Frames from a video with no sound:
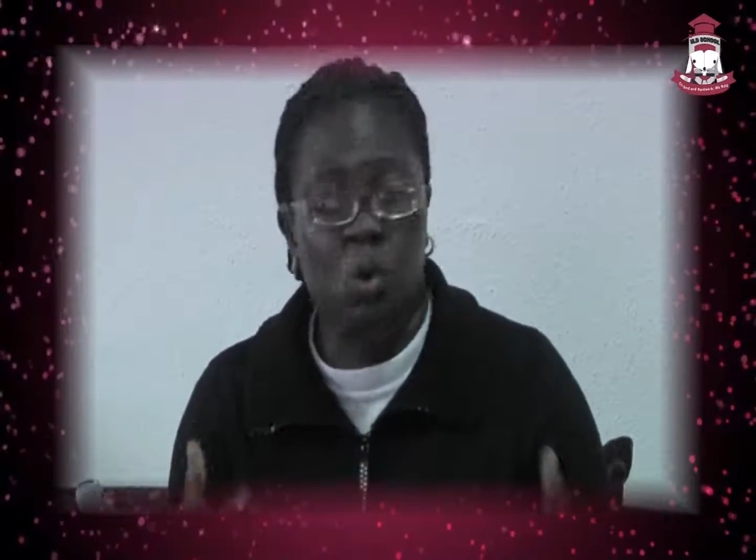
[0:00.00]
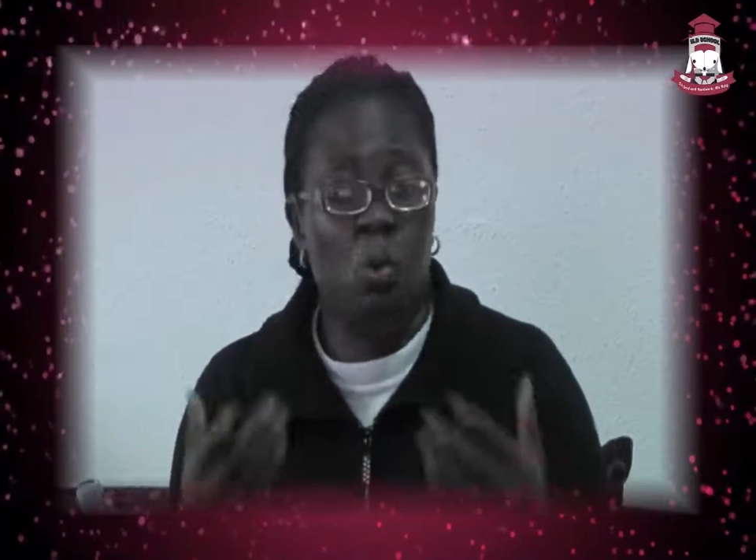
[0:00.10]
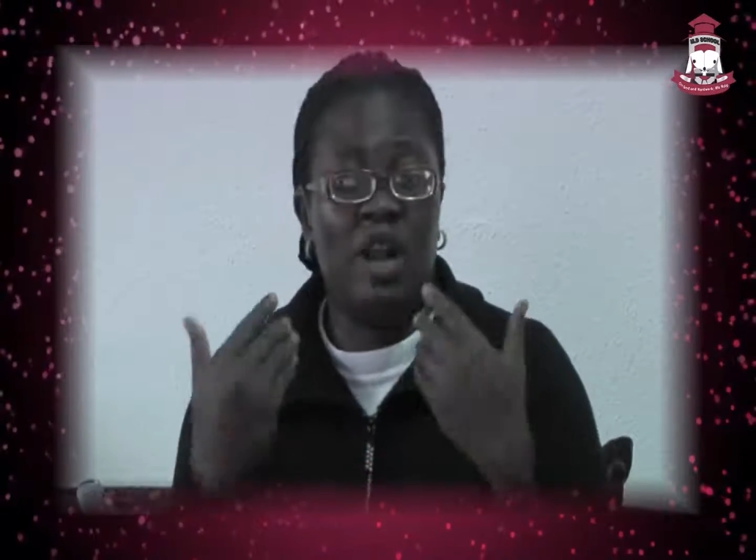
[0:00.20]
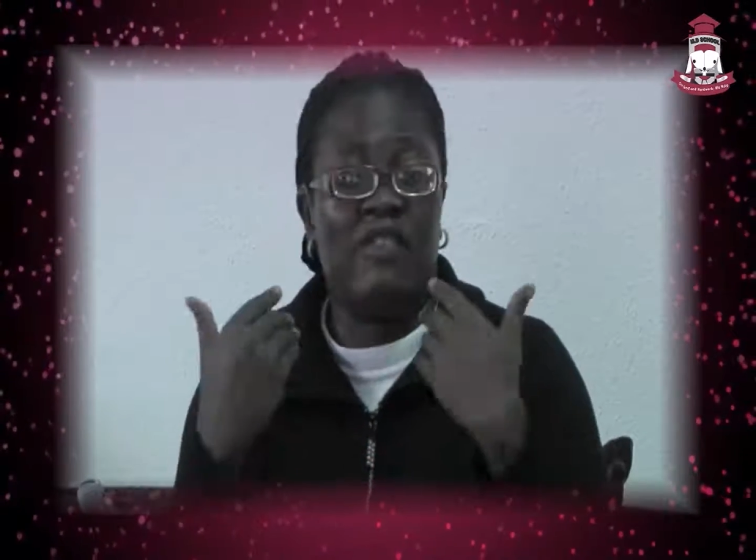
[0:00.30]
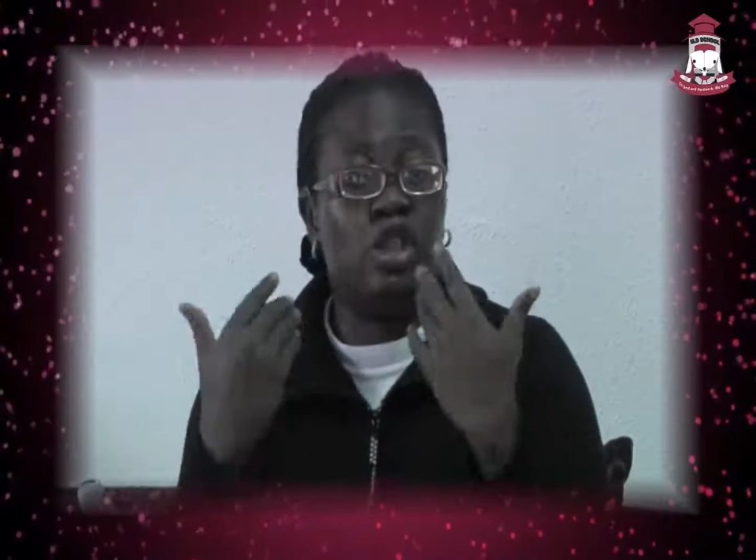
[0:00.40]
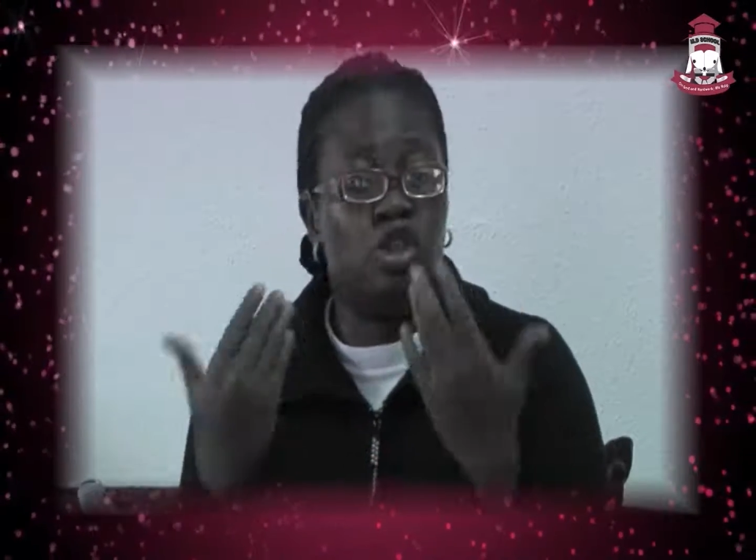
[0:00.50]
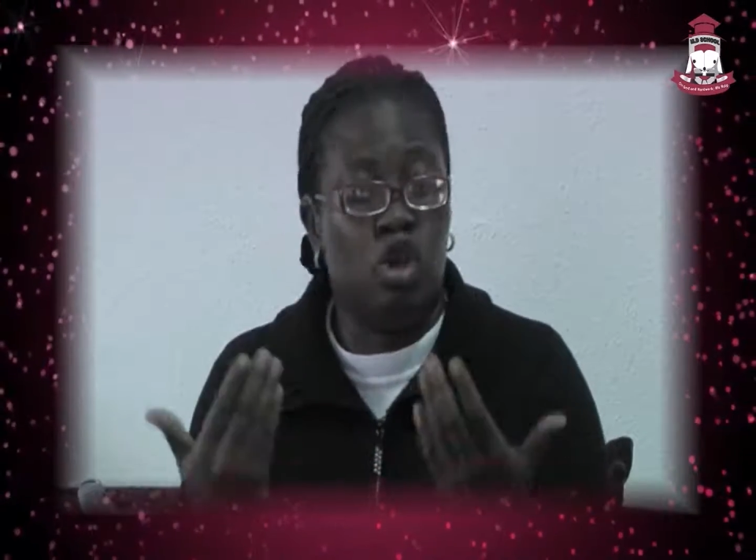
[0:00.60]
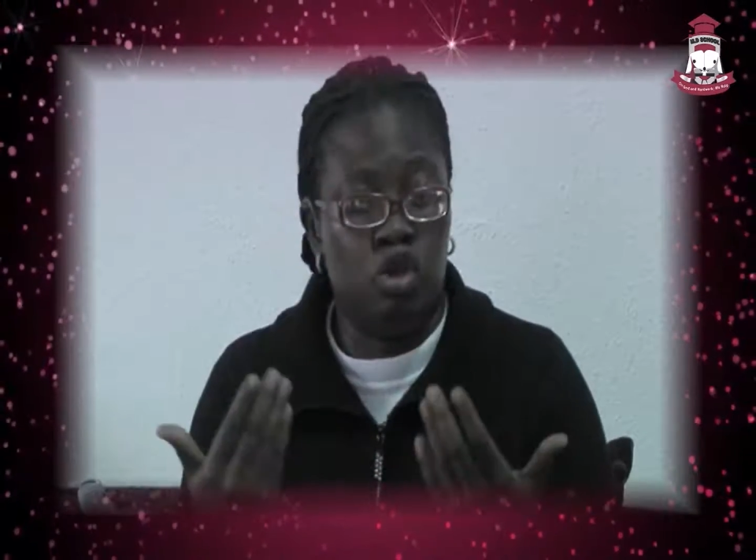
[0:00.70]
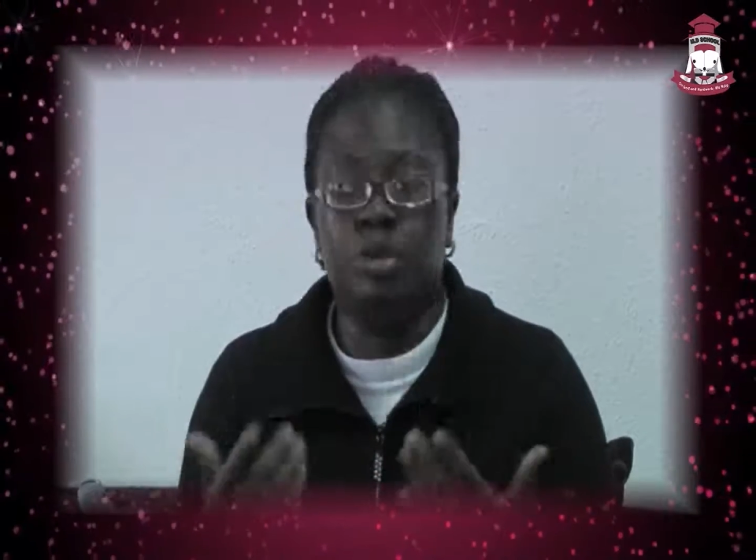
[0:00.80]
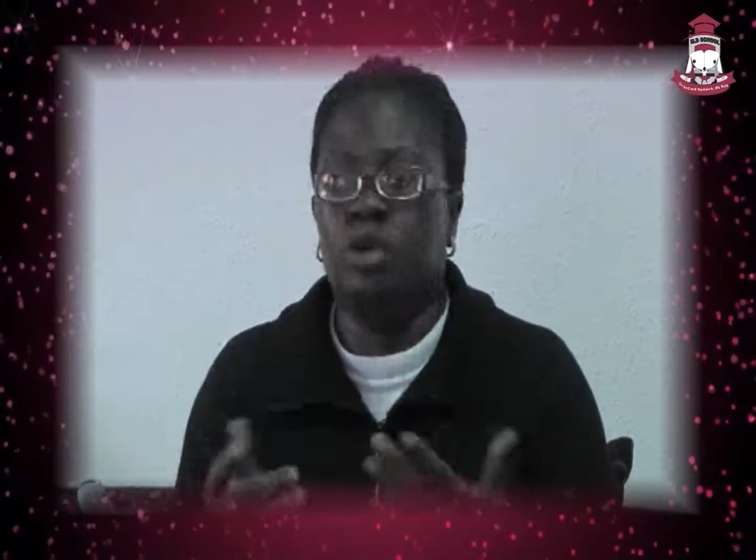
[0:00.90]
What about the
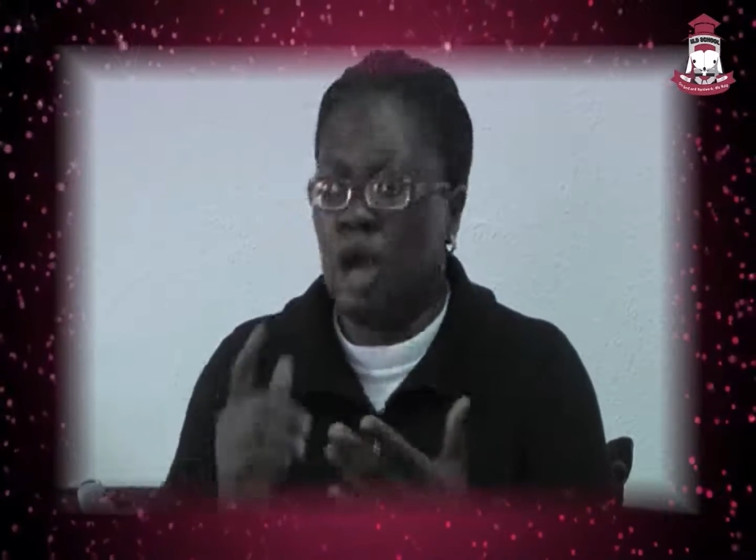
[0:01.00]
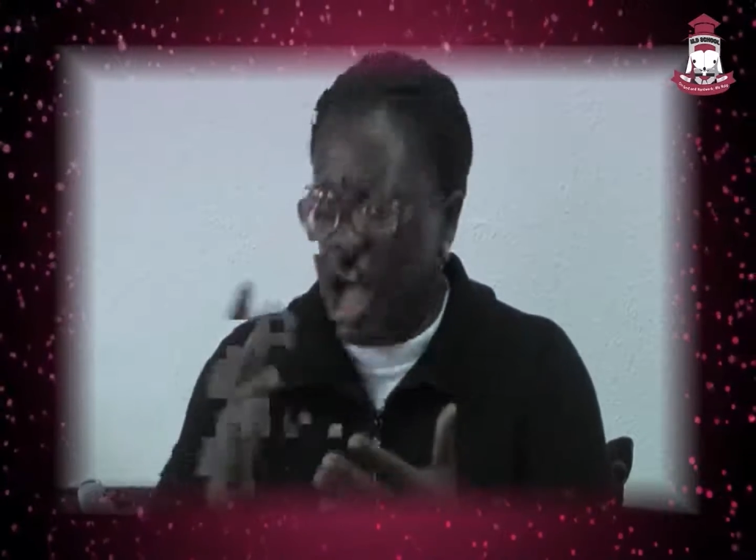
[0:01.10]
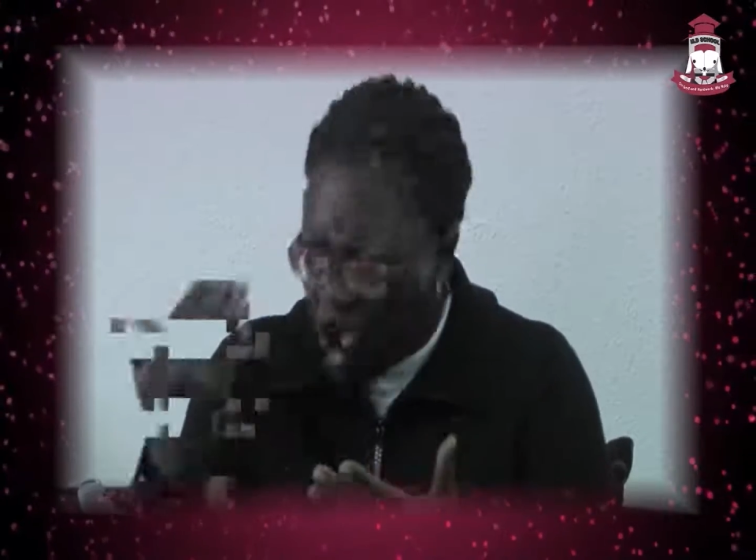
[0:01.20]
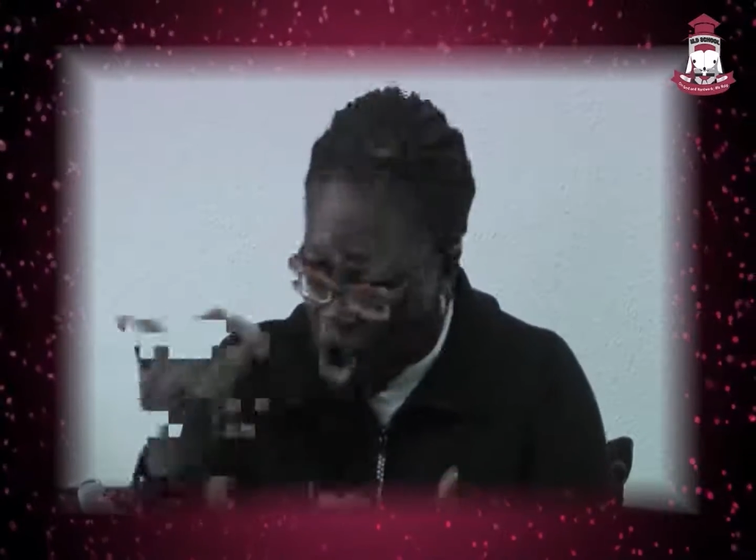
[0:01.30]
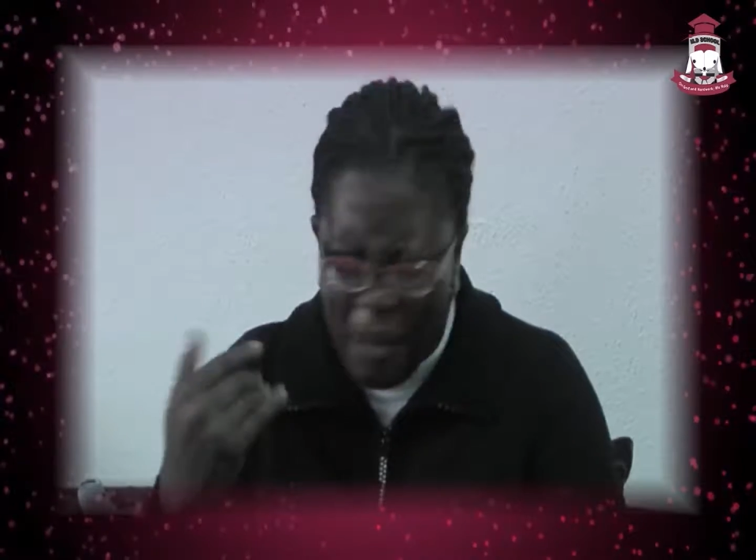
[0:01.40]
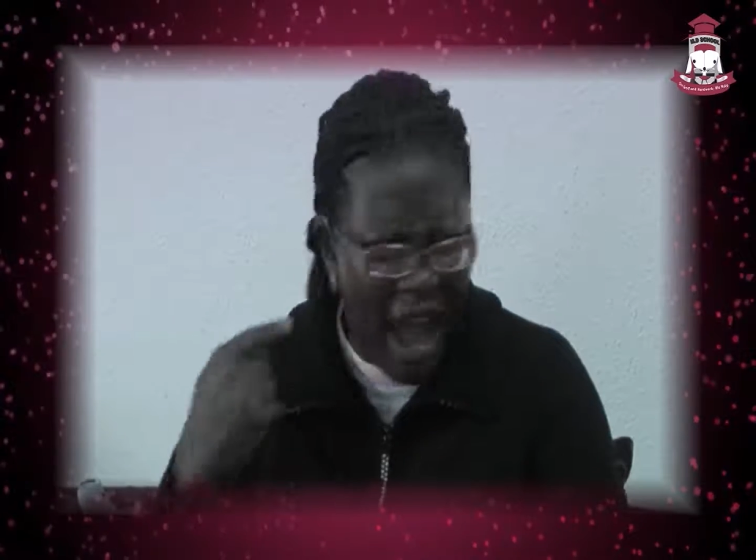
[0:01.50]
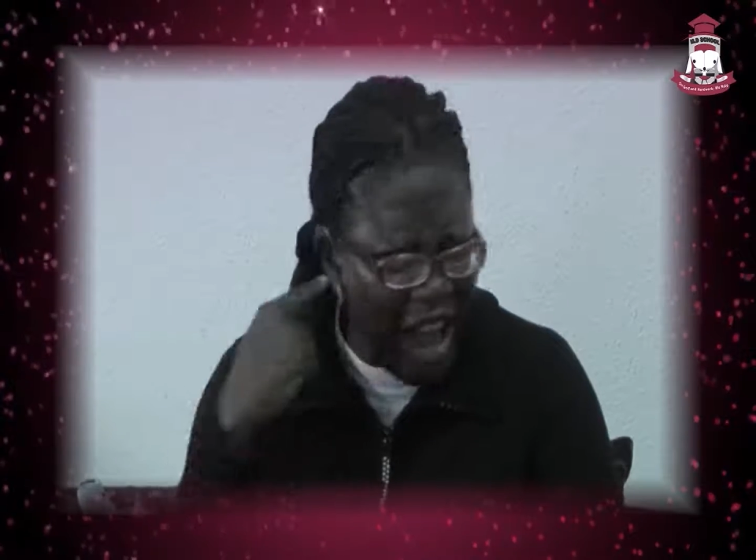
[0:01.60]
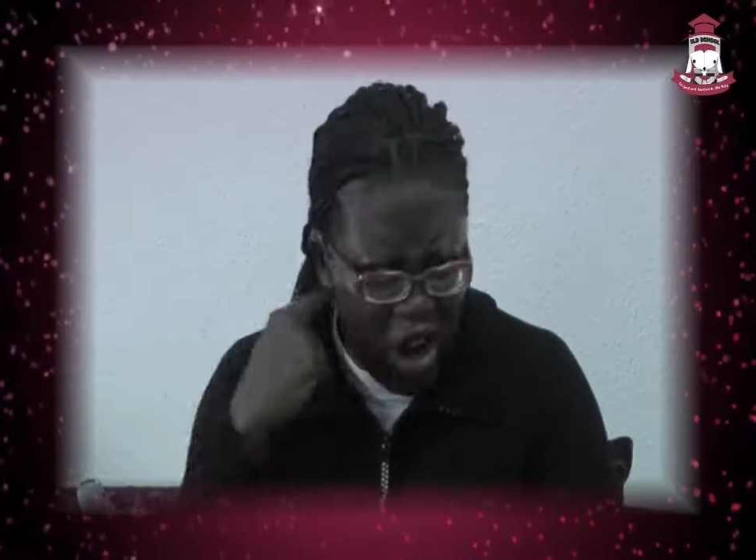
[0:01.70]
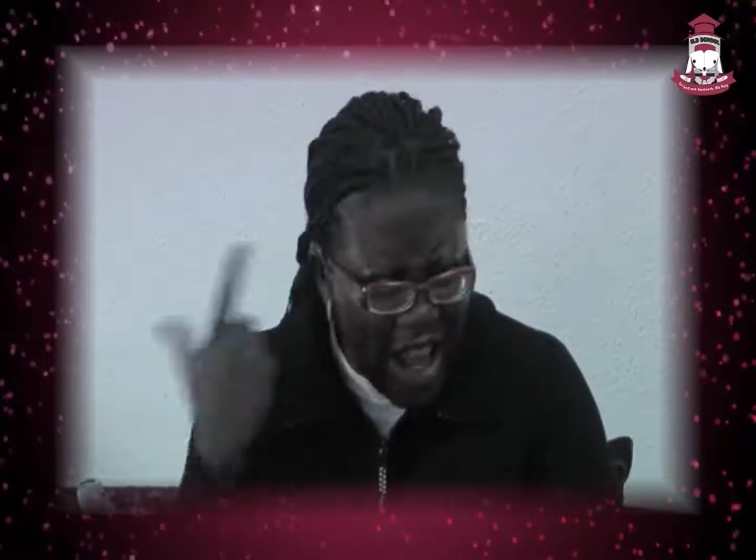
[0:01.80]
daughter? I